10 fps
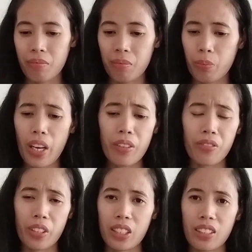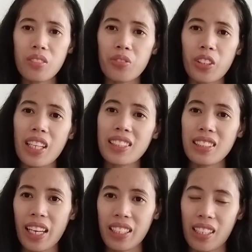Pray first for God's
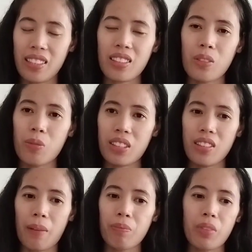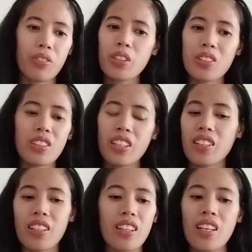guidance and wisdom. Before you start
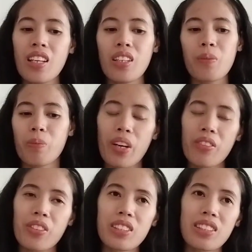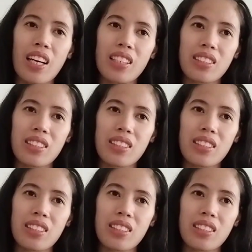it, pray first, guys.